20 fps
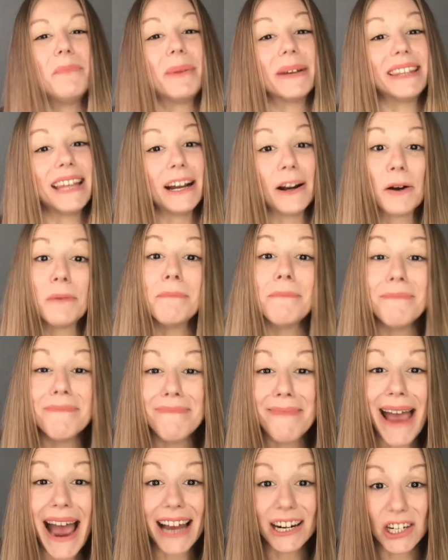But they are
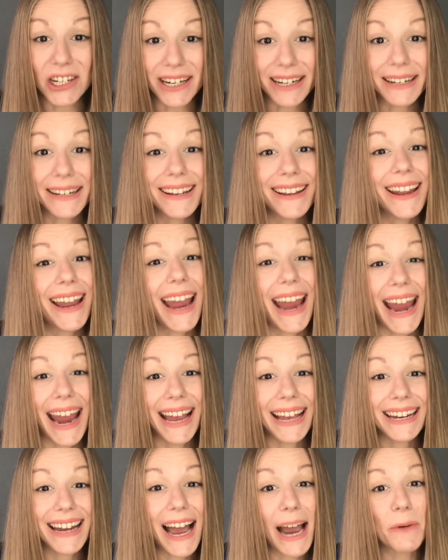magic,
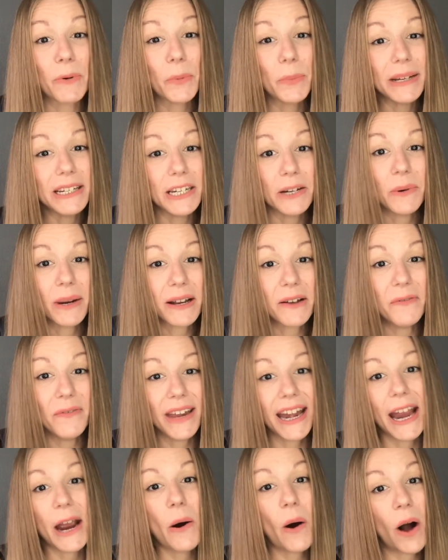and I will be doing a
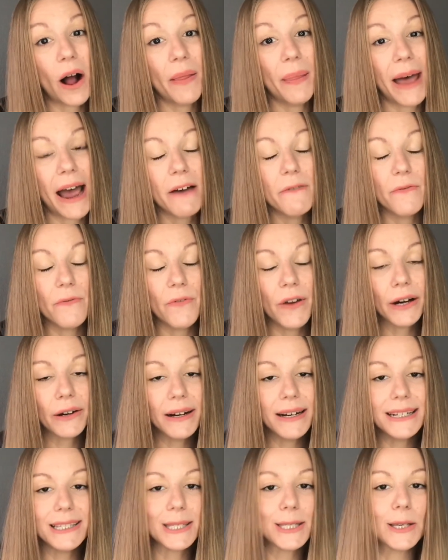video on that
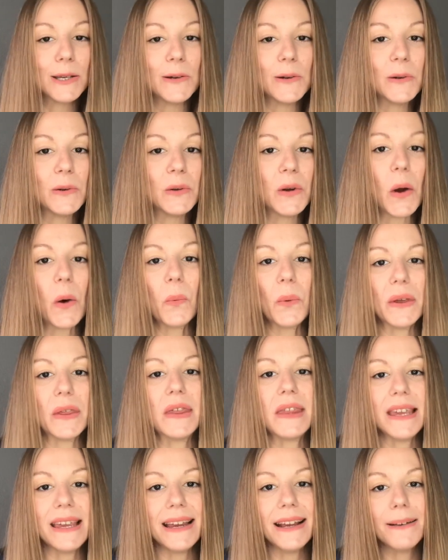very soon
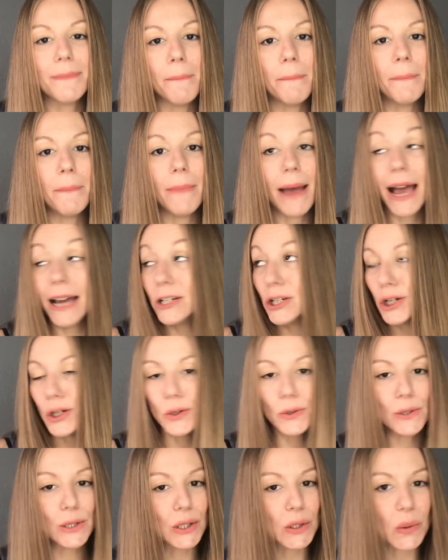with the
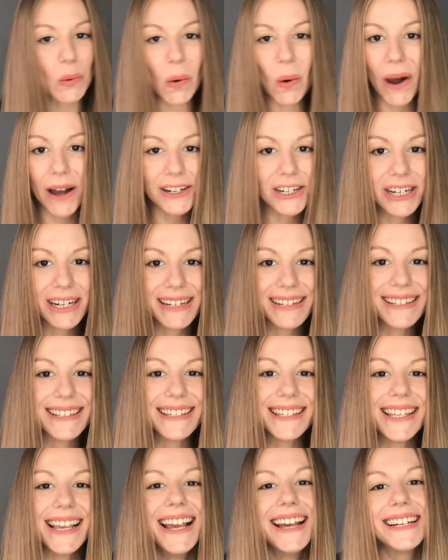magical
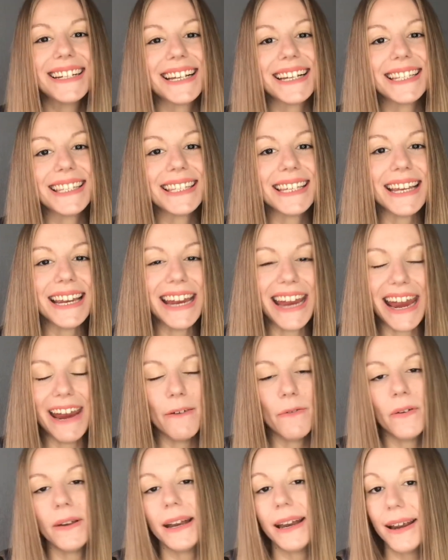swatches to see
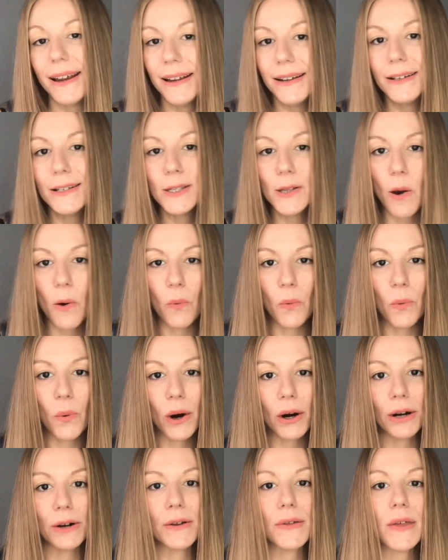if it is
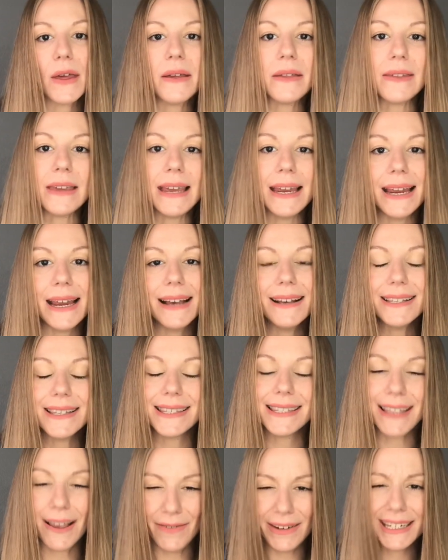worth the
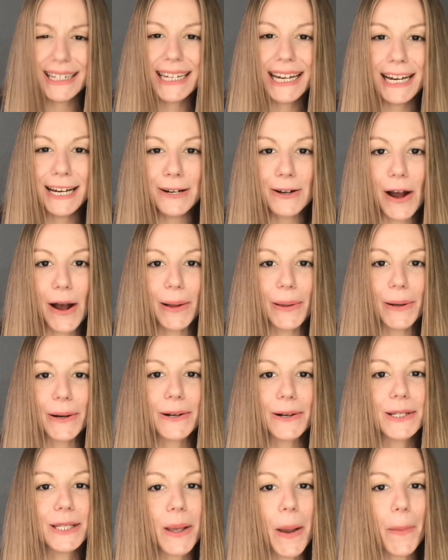
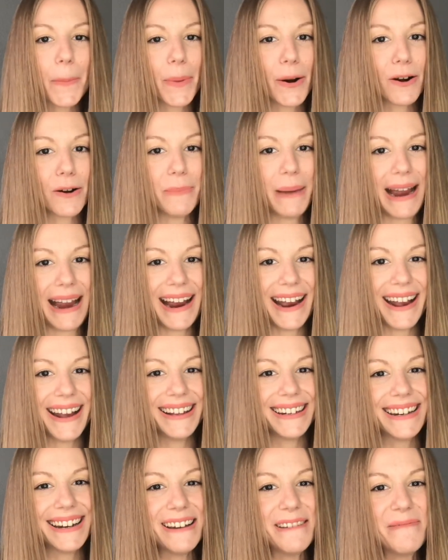$17 per
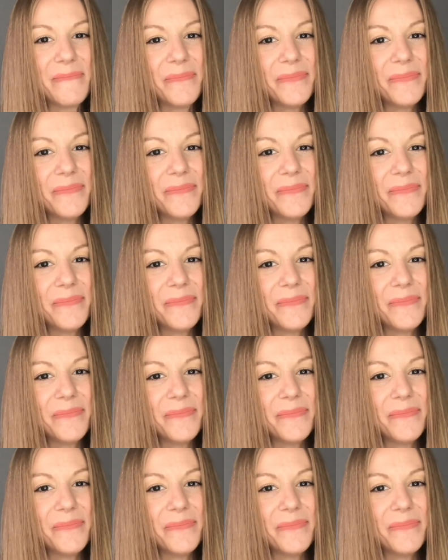pan.